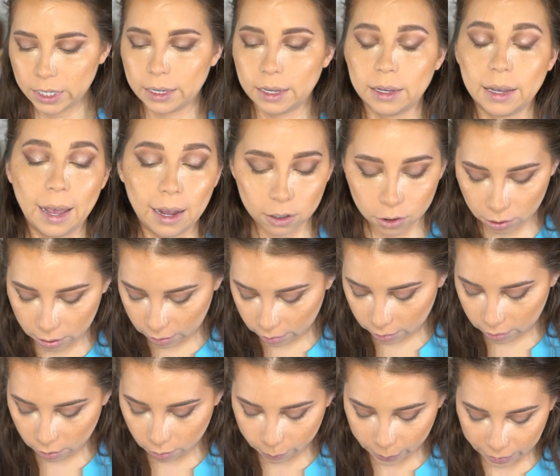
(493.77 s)
Taking actually a
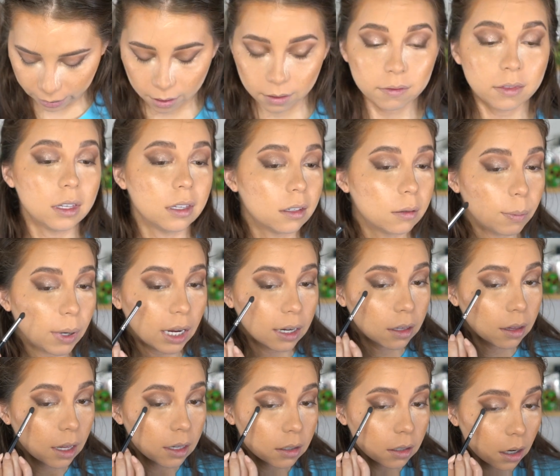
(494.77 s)
little bit of the
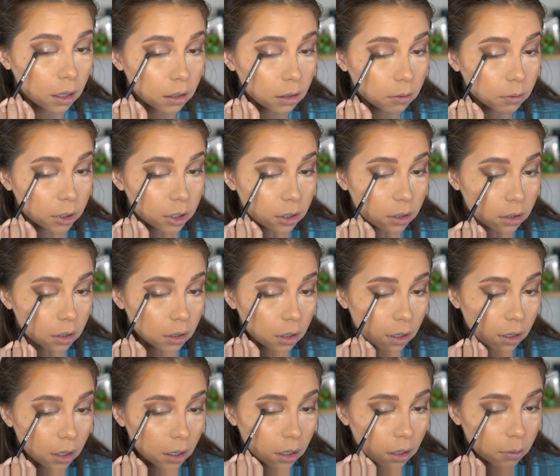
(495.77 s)
Spyglass color, which is
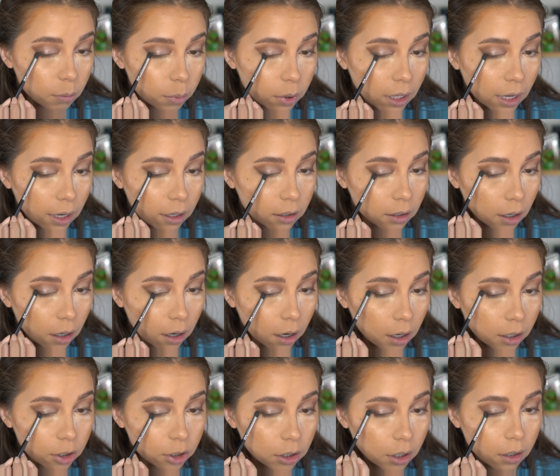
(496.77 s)
a black
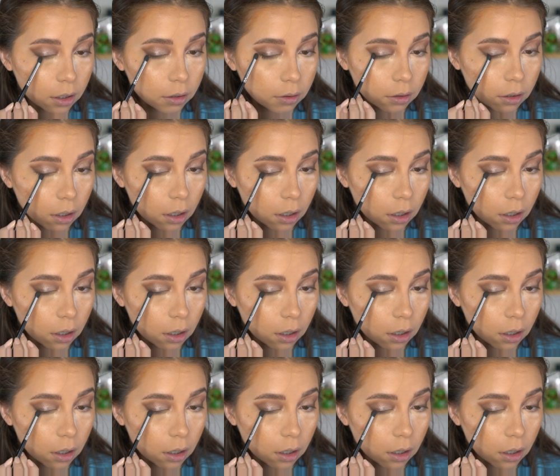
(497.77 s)
eyeshadow,